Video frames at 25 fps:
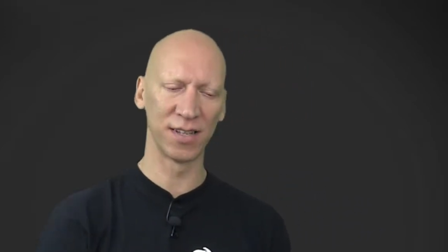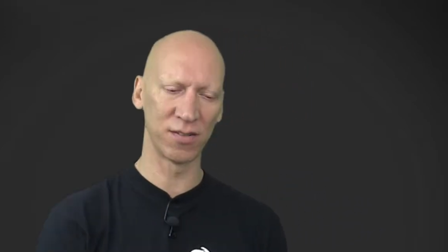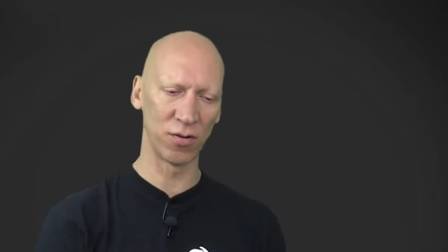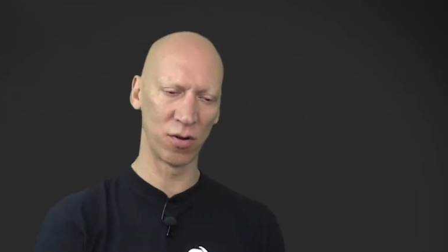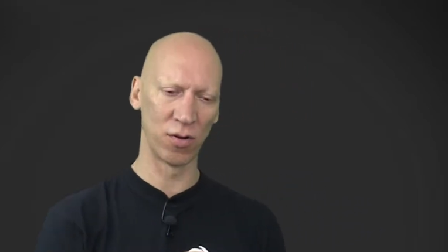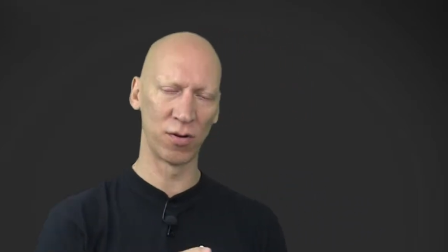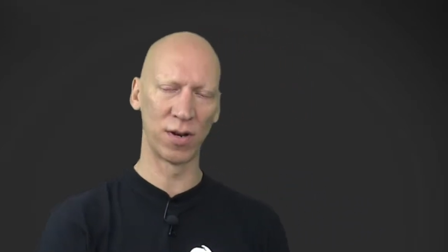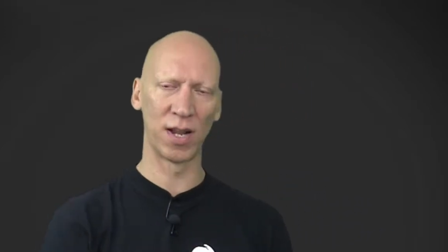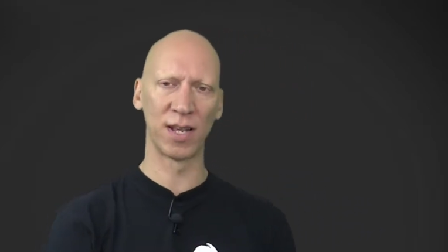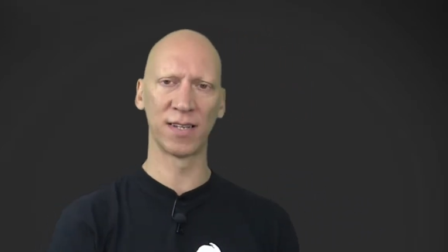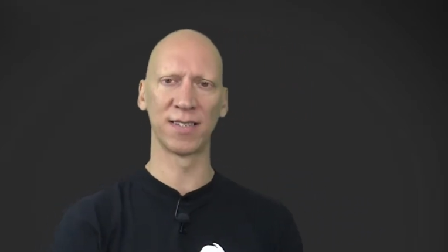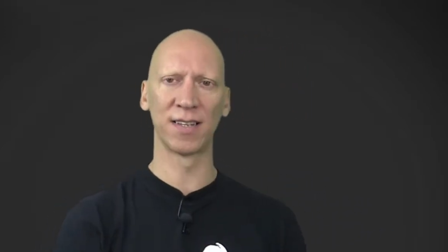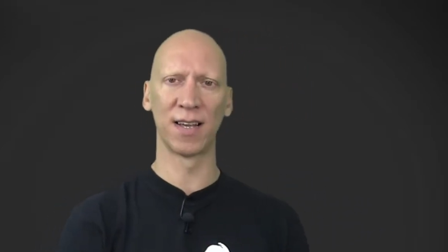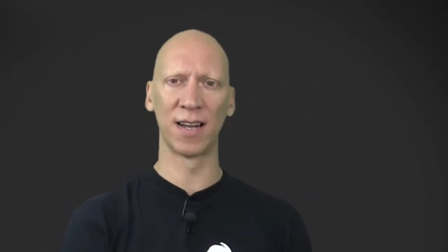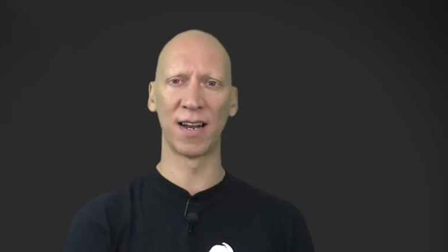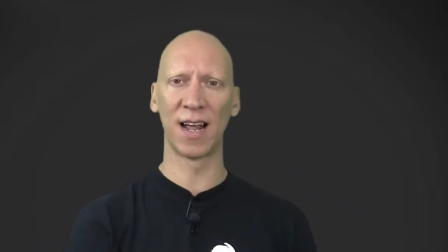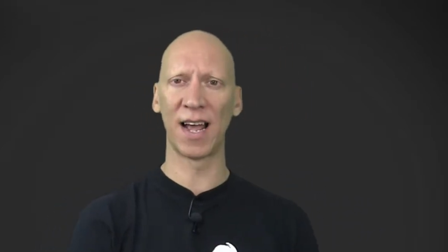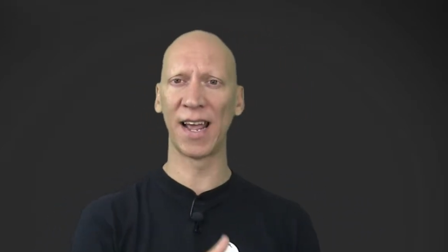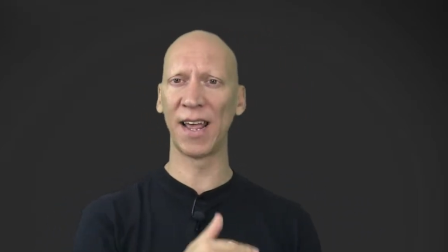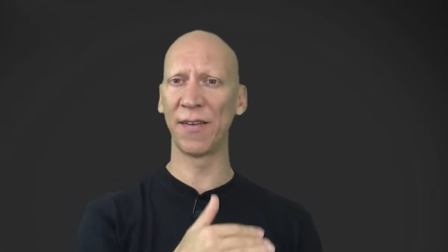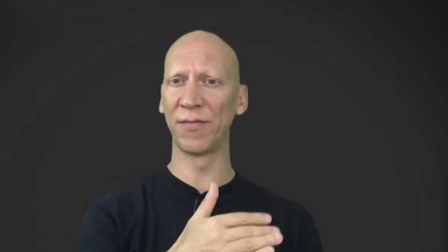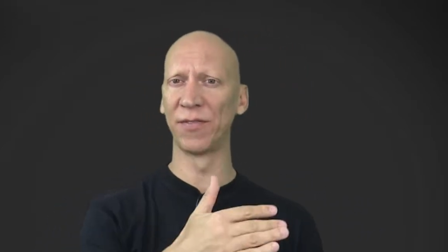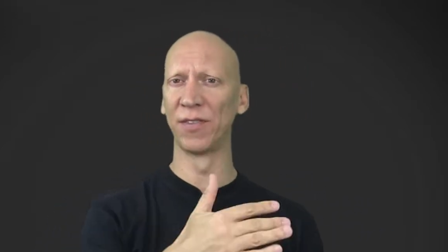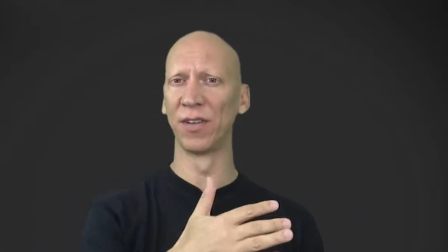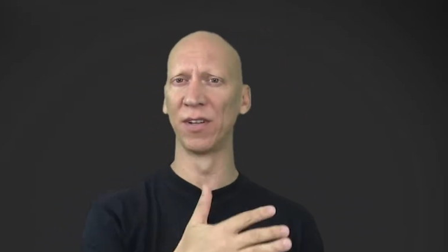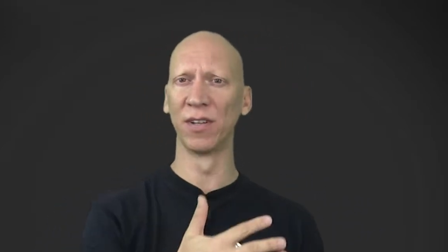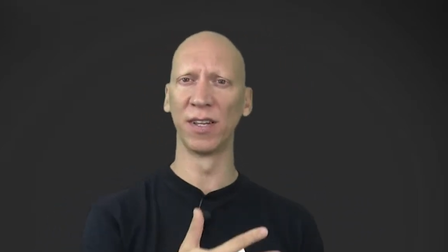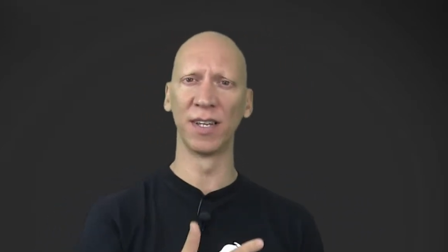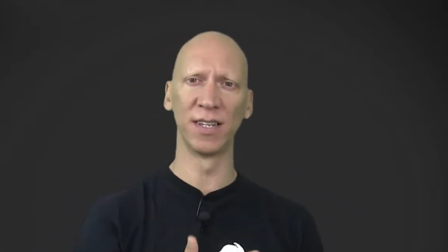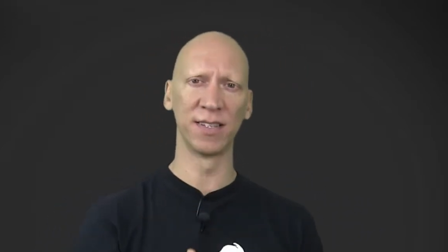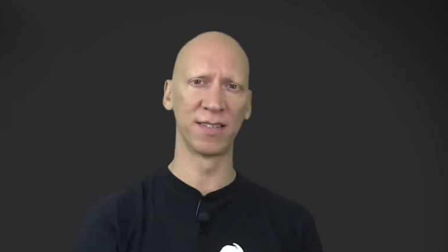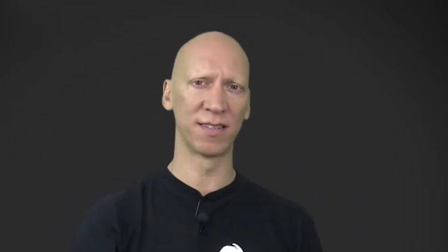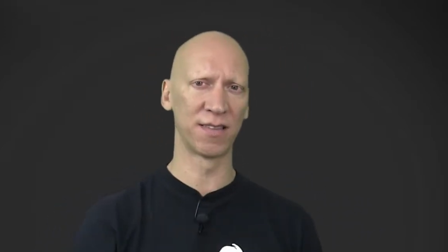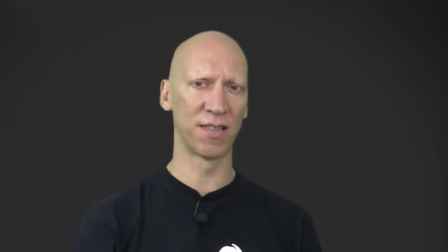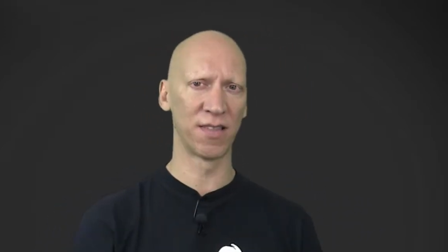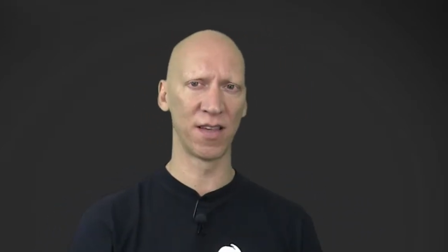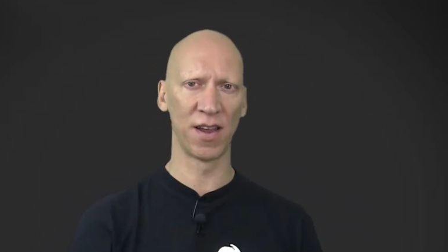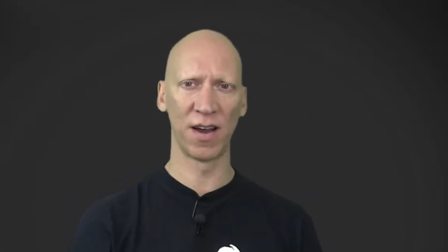that on Asana, I have the
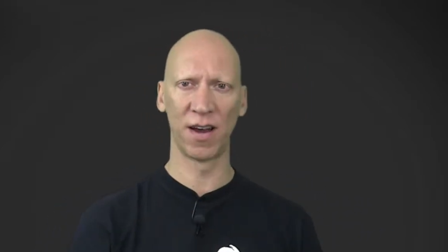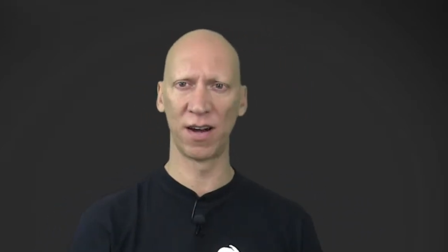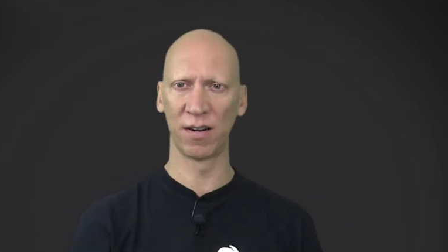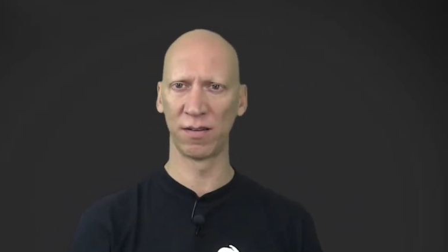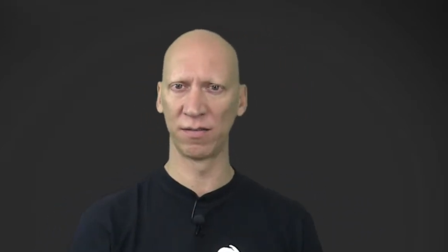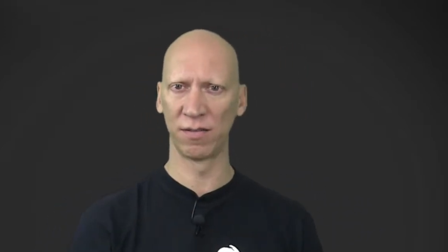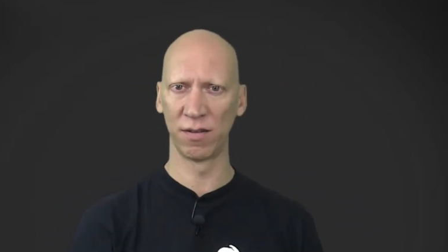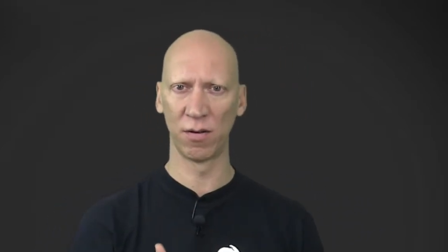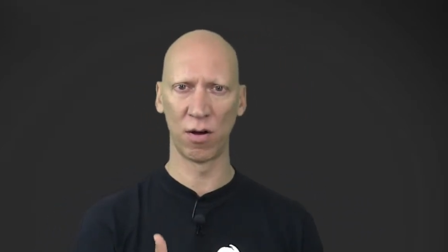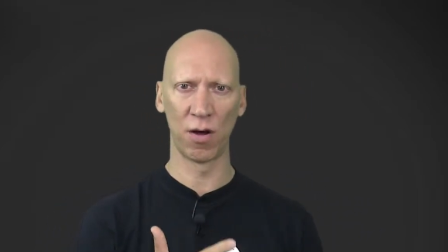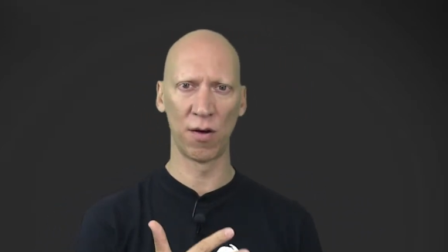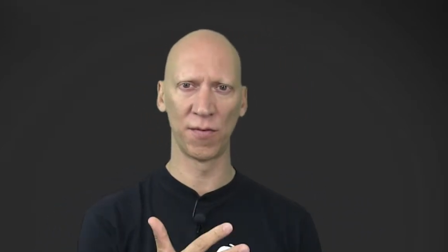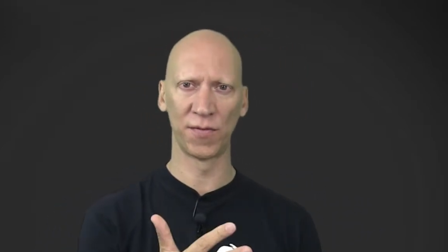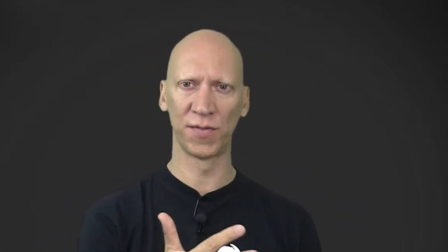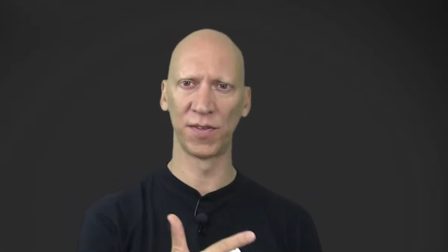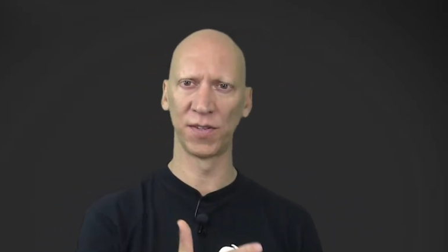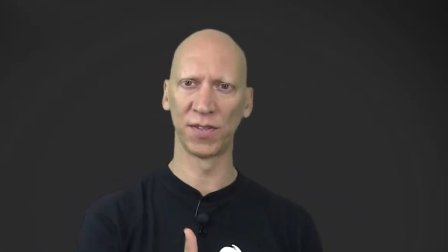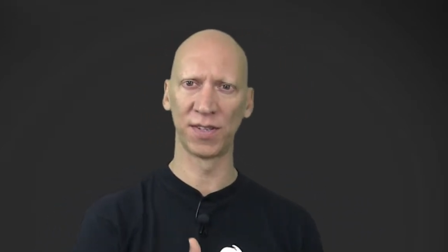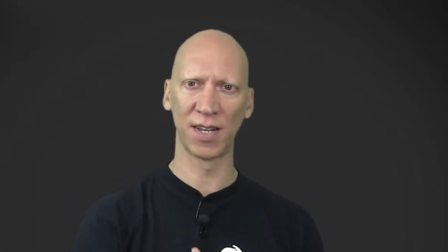list there of